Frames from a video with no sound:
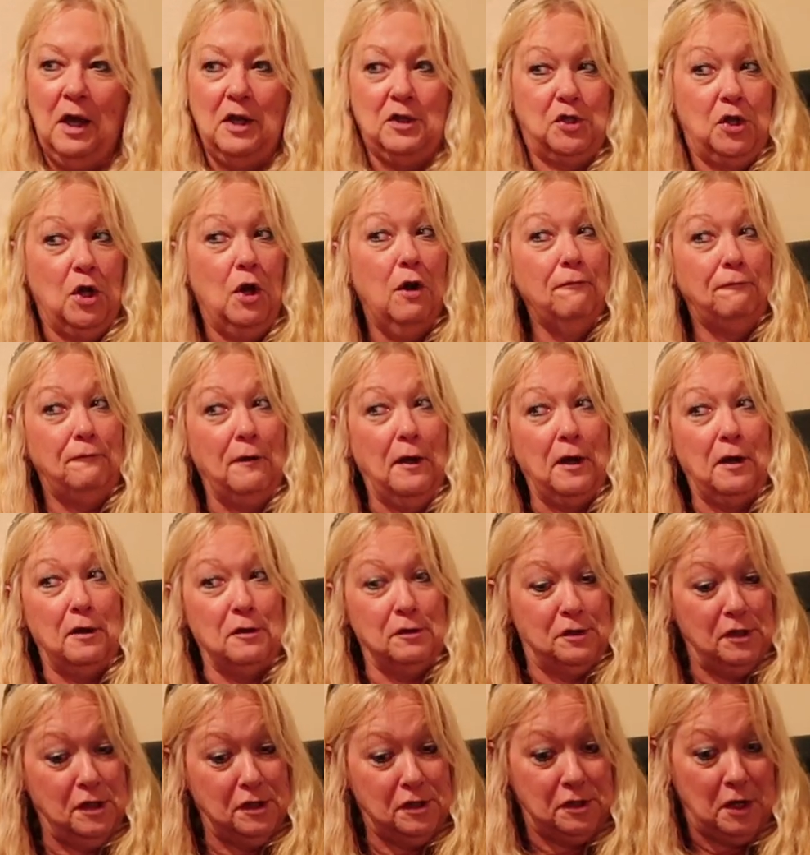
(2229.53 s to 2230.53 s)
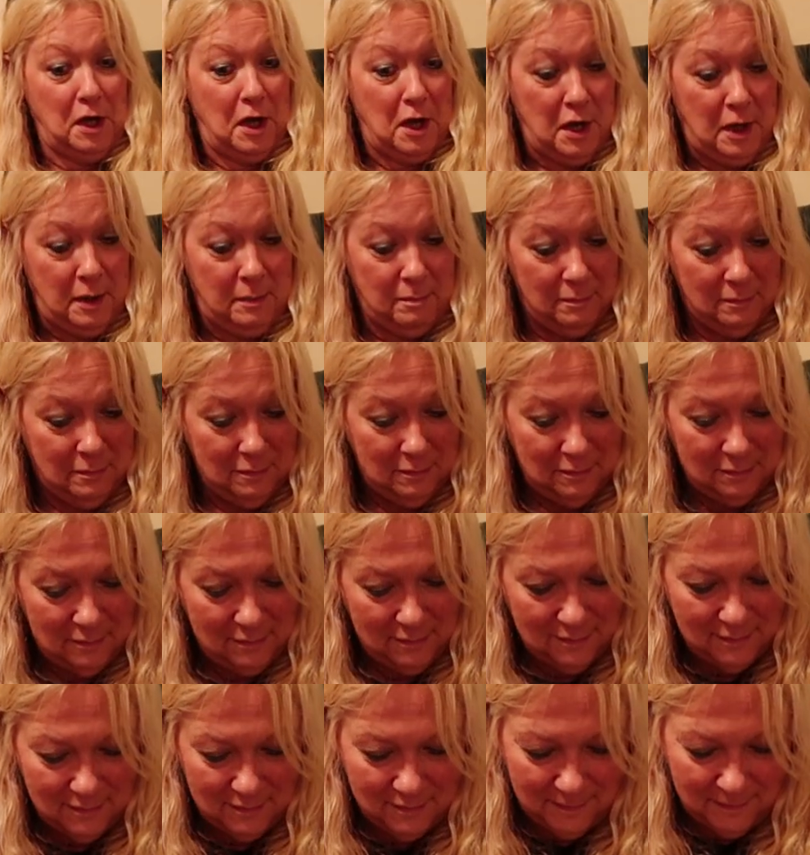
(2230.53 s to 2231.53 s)
got two fingers this time. Uh
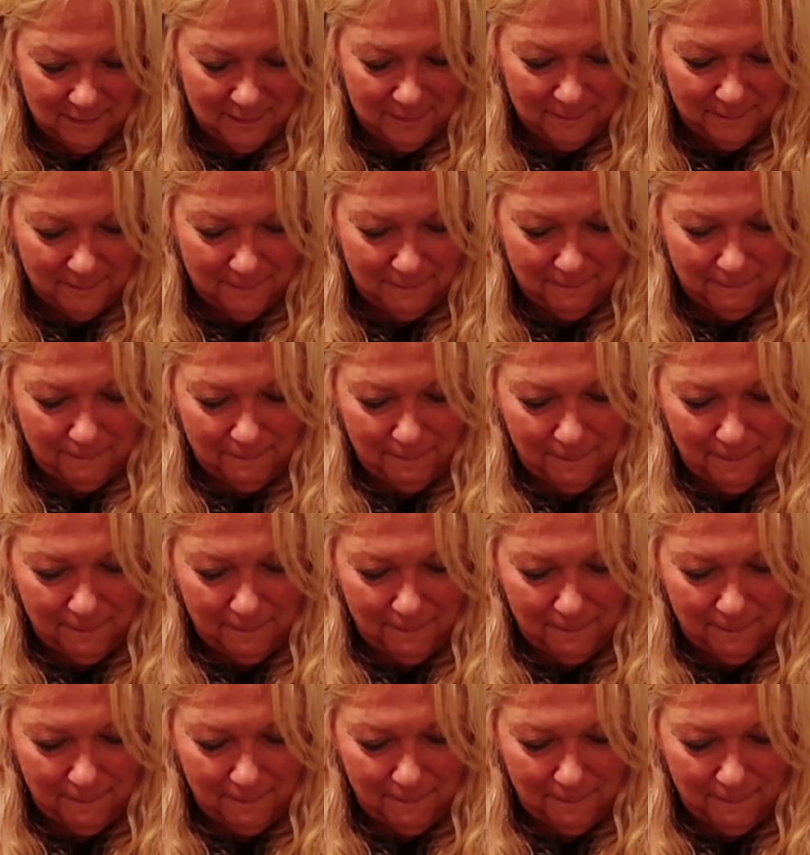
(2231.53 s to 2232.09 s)
oh.